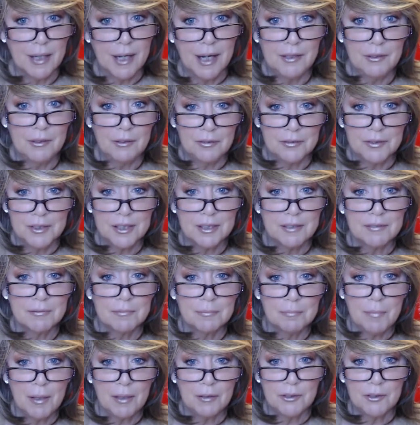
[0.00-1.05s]
don't
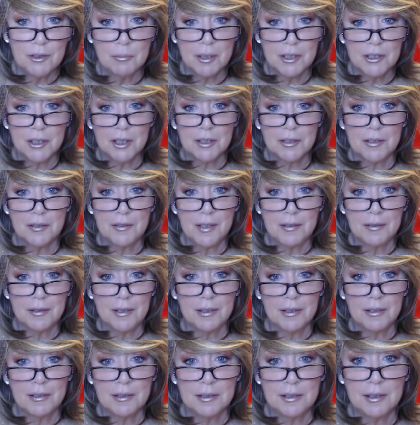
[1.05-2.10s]
smell too much other than
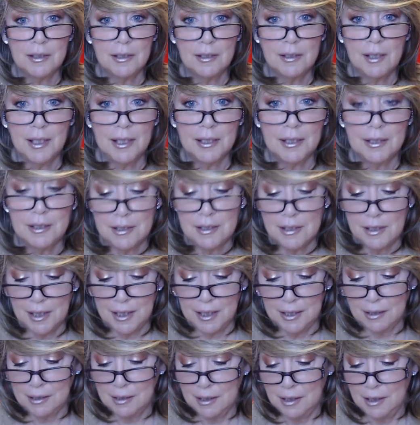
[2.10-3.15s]
the ylang
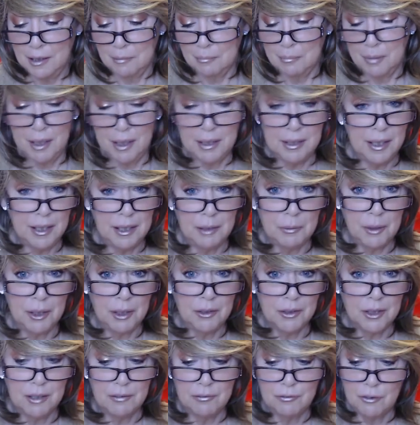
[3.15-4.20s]
ylang. But anyway,
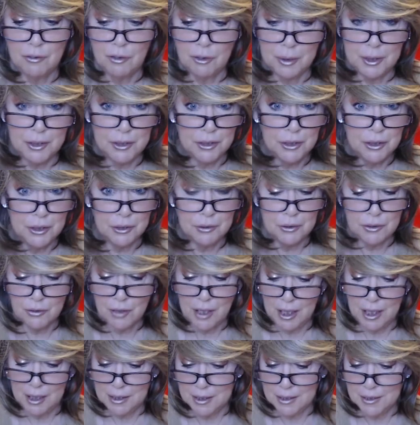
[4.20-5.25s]
looking forward to
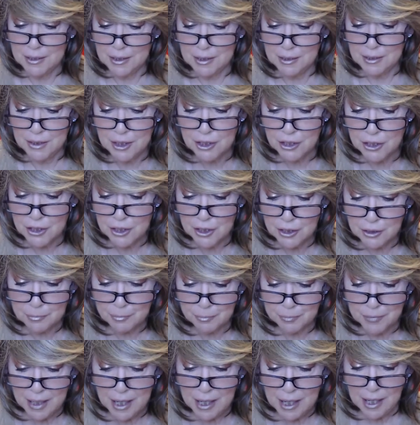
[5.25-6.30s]
trying this conditioner.
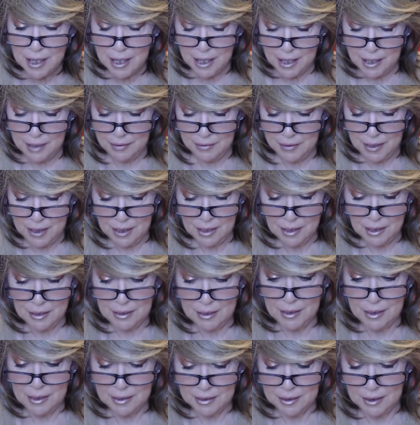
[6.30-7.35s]
And
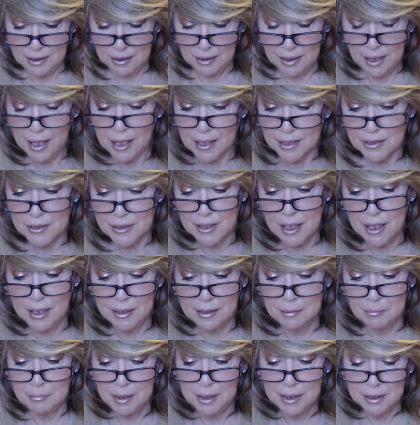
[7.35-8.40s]
then the last
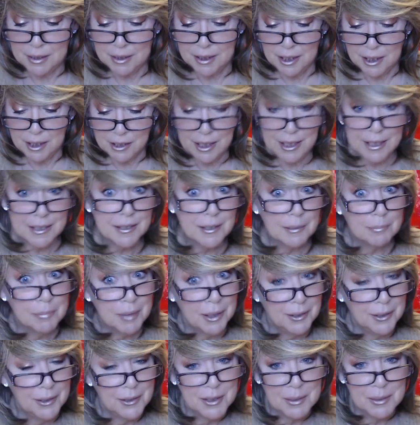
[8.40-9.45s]
item in here is a
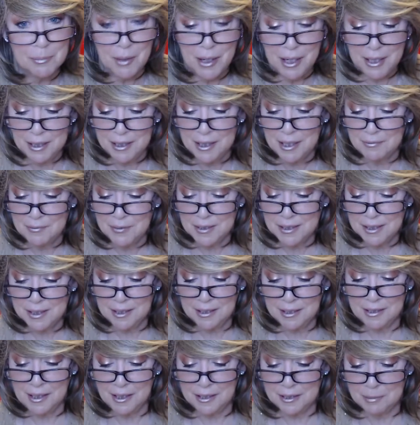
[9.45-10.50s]
pillow spray. And I've
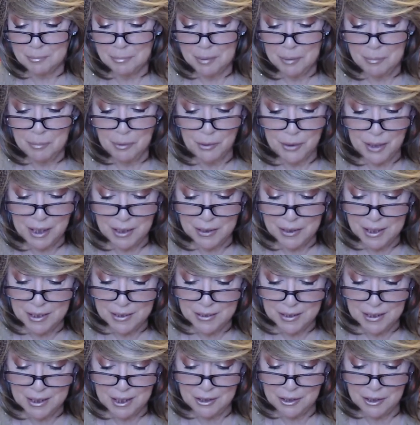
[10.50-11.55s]
seen other people get
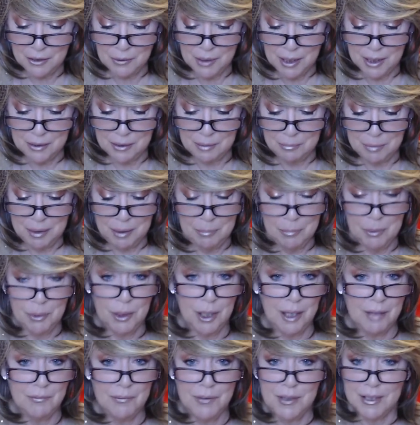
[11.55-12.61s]
this and I know other people
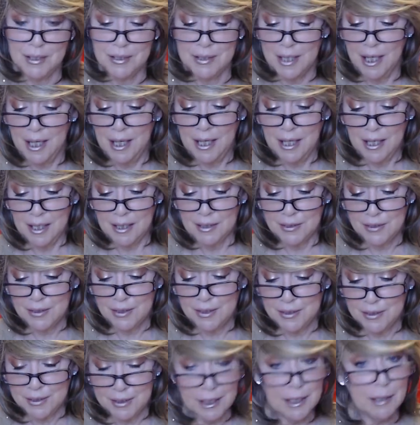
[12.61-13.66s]
love this. It's the
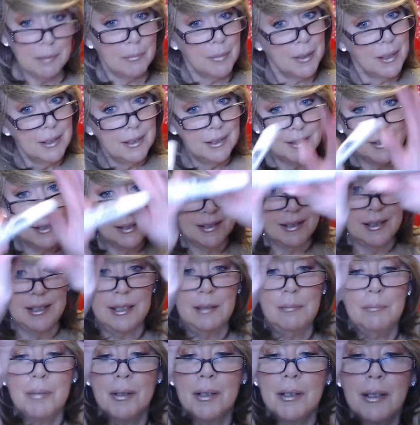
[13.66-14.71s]
Deep Sleep